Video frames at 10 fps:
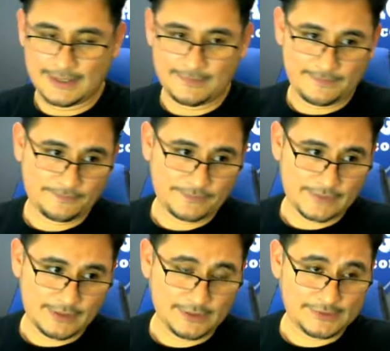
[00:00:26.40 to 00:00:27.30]

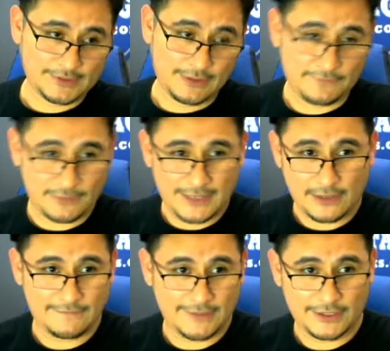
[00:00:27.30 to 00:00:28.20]
Um, also,
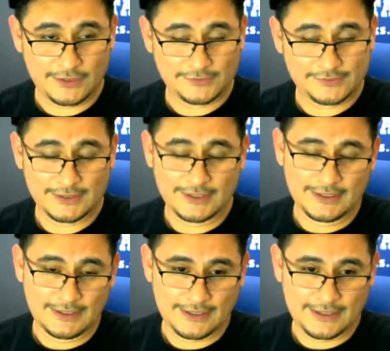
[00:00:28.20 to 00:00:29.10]
if you like our
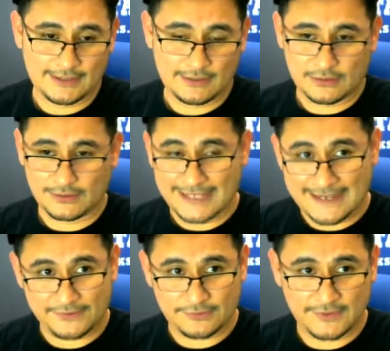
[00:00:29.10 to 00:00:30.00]
videos, uh,
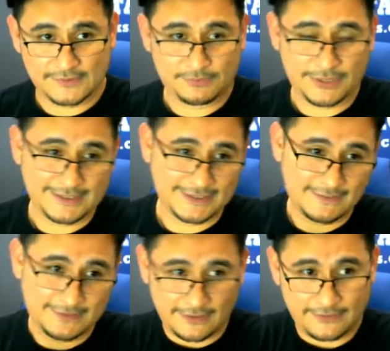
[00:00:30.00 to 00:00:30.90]
or live streams,
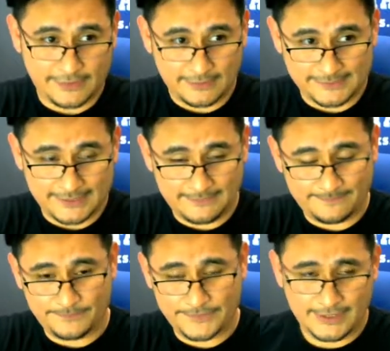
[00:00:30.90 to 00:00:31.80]
please give us a
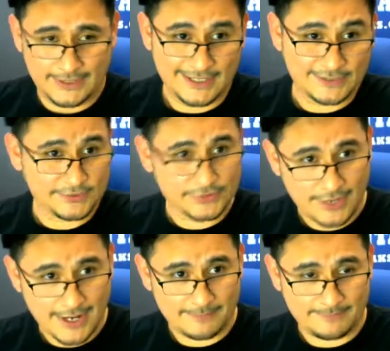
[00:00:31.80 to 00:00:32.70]
thumbs up
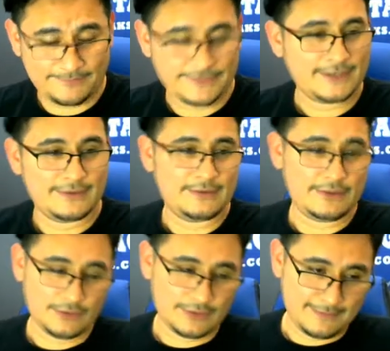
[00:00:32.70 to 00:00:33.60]
and subscribe.
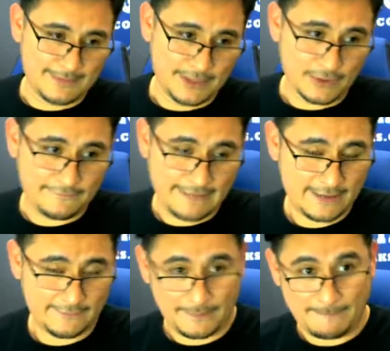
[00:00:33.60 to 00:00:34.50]
You'll be
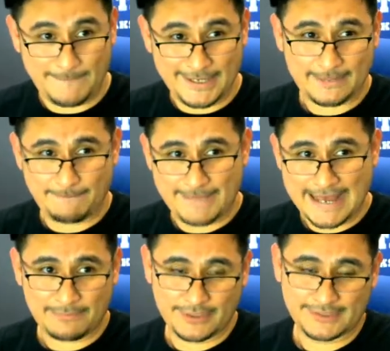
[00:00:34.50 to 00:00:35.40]
notified of the
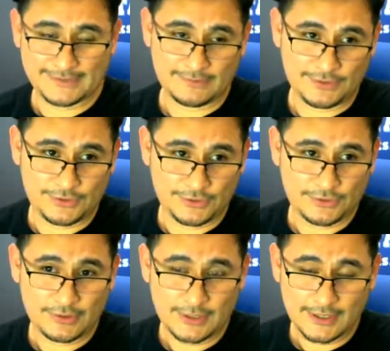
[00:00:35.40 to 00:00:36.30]
big pack breaks that
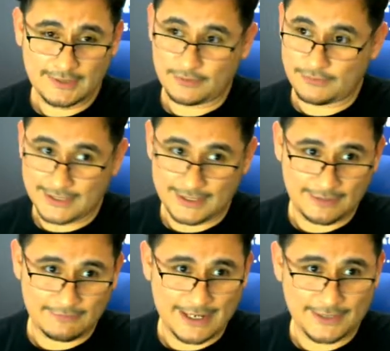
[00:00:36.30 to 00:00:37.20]
we do,
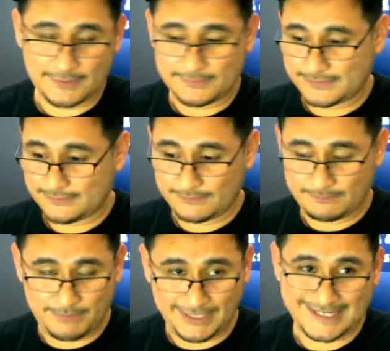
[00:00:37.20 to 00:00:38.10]
greater hit
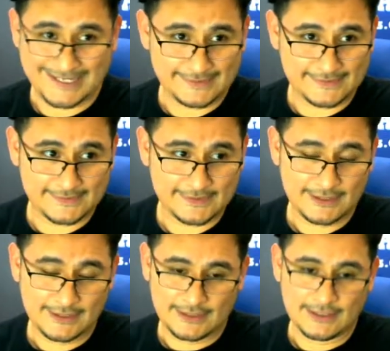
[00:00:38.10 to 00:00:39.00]
randoms, big
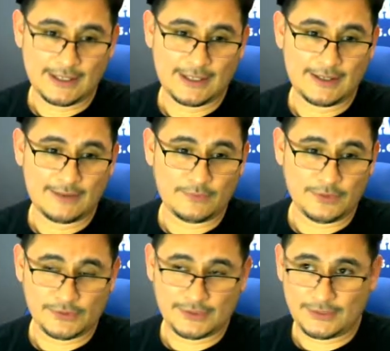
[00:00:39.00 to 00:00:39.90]
hits.
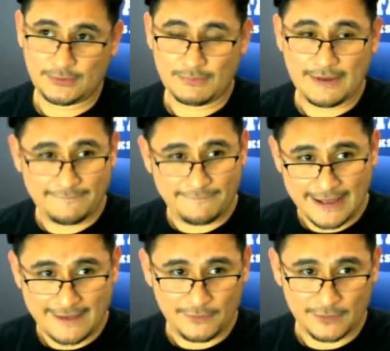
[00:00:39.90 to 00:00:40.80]
Uh, we usually do
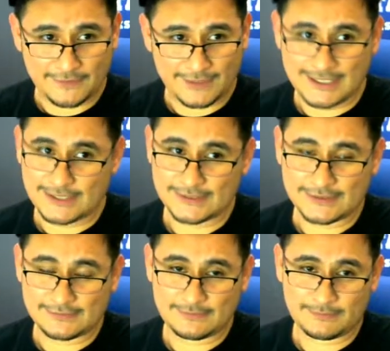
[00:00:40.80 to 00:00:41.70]
about five
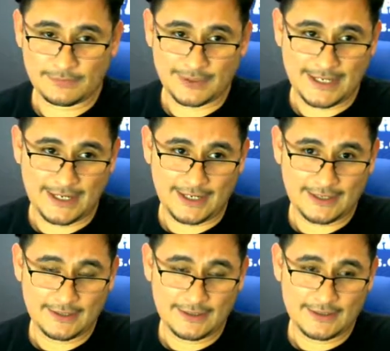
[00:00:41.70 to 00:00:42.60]
notifications per
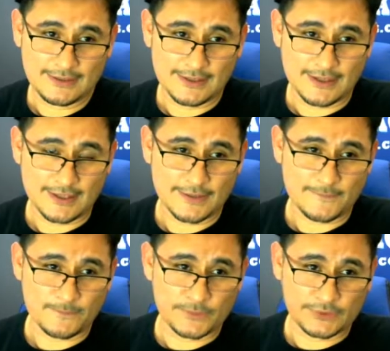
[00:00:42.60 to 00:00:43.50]
day.
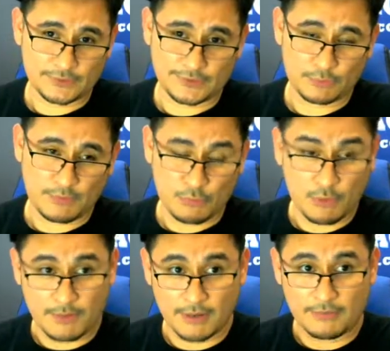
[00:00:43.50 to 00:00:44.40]
Um, so
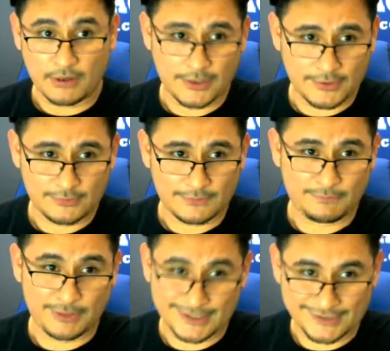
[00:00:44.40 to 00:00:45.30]
this one won't
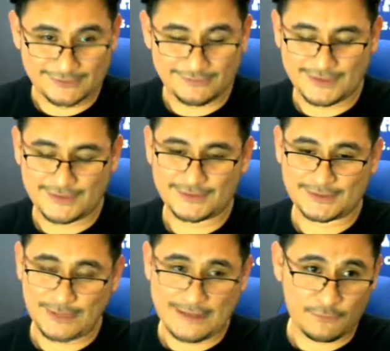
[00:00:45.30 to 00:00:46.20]
bombard you with a bunch of
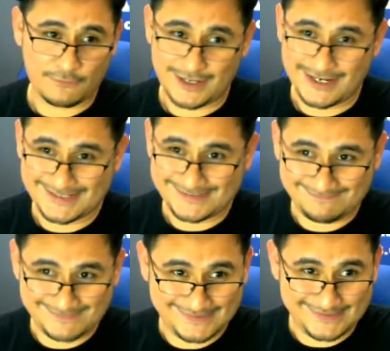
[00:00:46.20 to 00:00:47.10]
videos because we have over
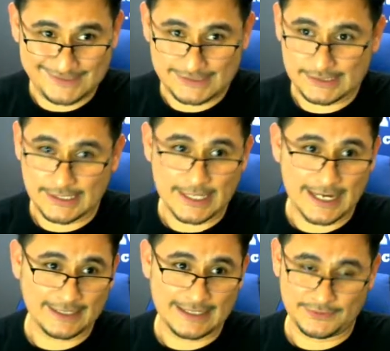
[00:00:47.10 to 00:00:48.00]

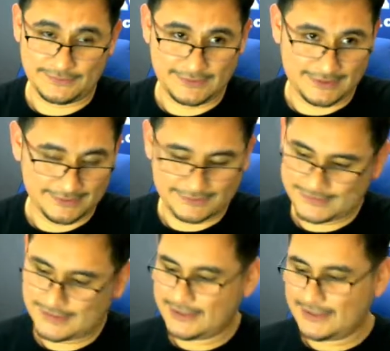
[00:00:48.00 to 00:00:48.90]
9,000
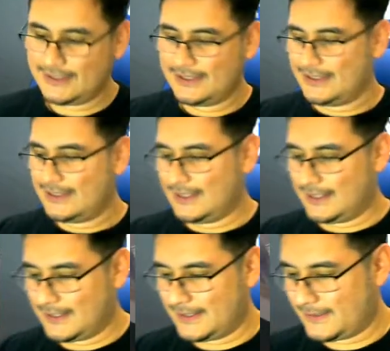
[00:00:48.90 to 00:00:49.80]
videos.
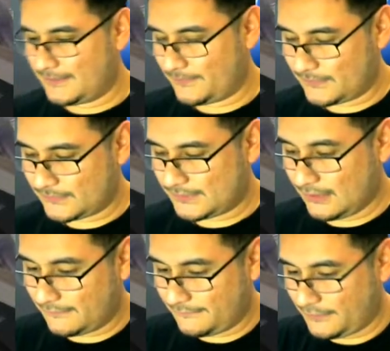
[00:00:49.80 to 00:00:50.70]

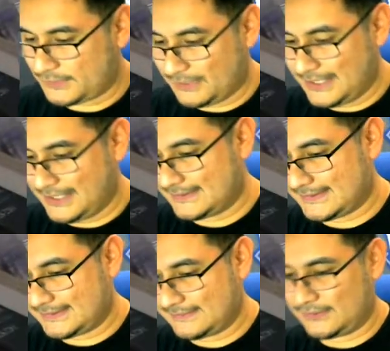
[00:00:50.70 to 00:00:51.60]
Um, so first
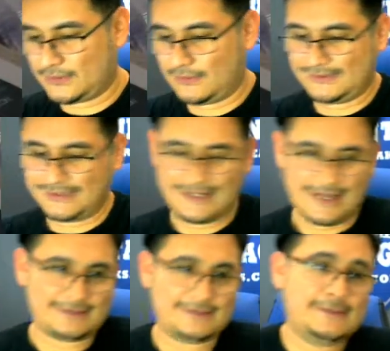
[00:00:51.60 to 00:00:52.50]
place is
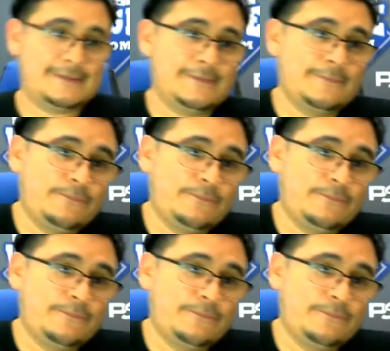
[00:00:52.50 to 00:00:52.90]
going to get